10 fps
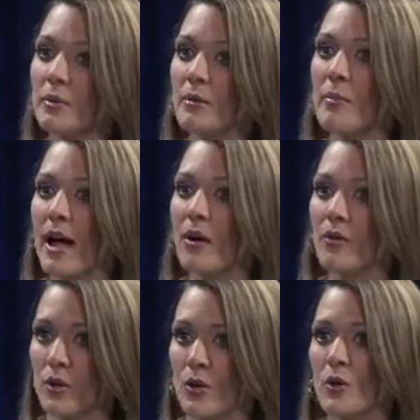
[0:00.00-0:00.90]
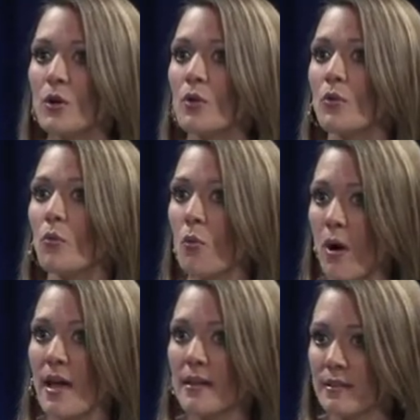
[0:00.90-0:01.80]
bit about
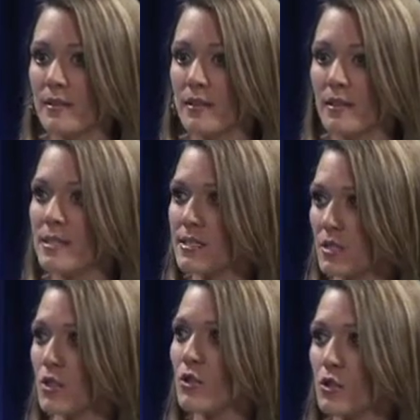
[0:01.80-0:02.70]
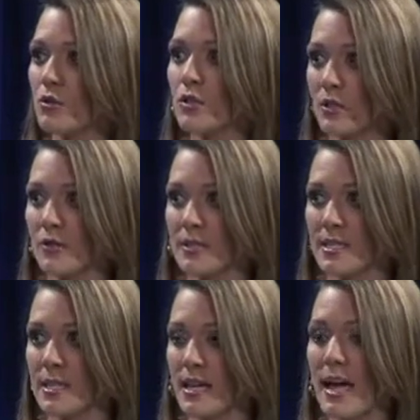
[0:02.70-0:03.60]
what this, you know, youth
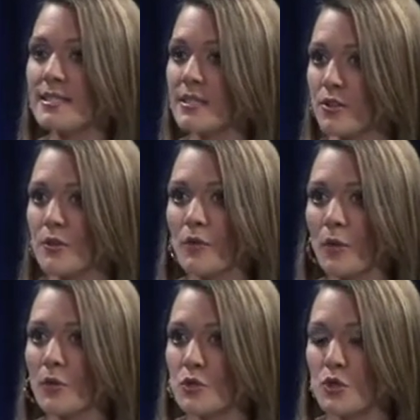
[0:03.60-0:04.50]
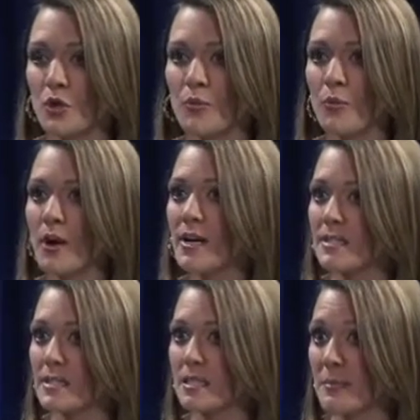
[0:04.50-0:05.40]
literacy as that your focus group. What
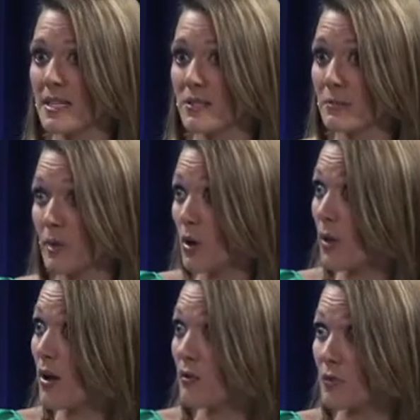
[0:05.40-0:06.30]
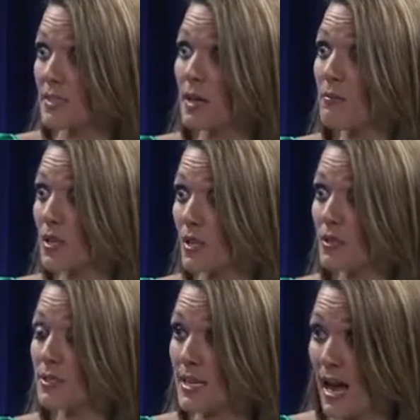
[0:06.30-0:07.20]
does this mean? It's been going on for some
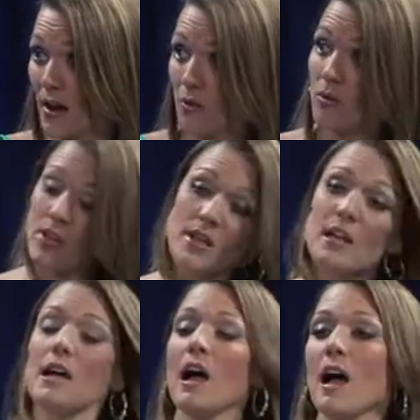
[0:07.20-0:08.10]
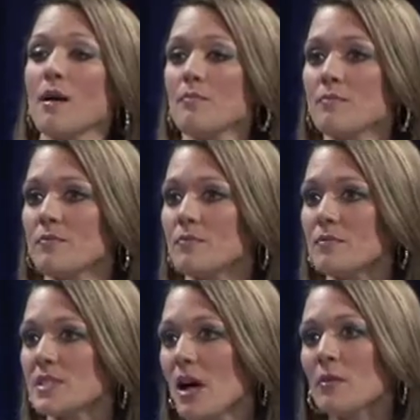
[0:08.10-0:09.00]
years now. Um,
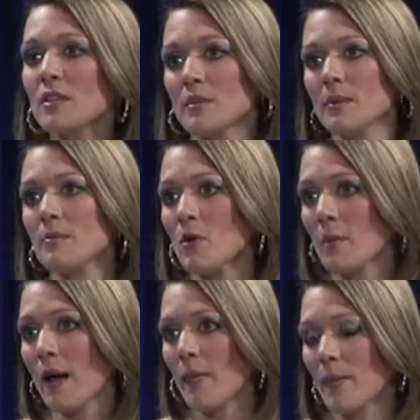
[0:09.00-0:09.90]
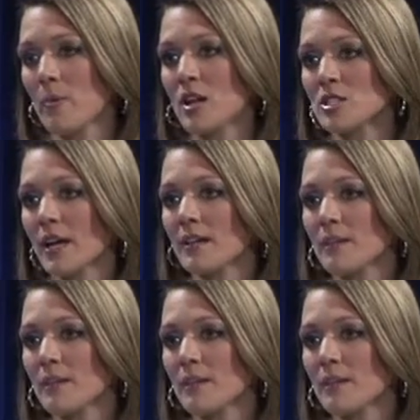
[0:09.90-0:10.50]
tell me a little bit more about the project.